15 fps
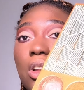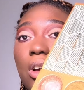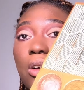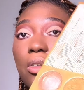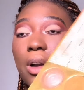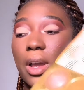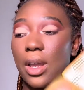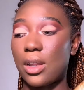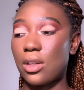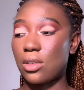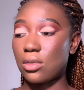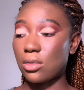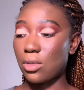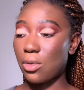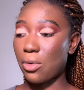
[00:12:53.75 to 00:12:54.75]
I'll go ahead
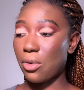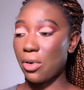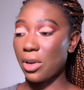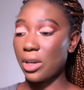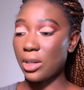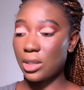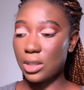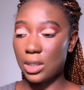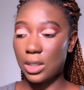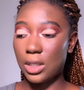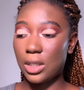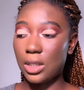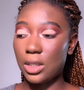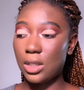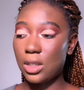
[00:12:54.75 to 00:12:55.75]
and
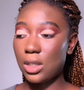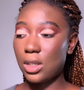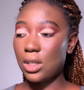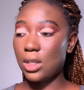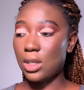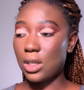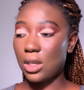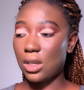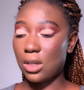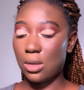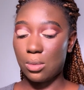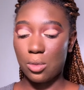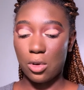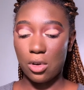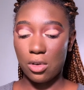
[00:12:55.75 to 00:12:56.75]
quickly
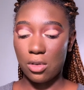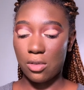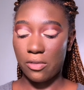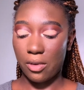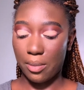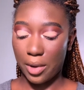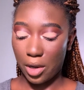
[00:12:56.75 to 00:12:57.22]
go over my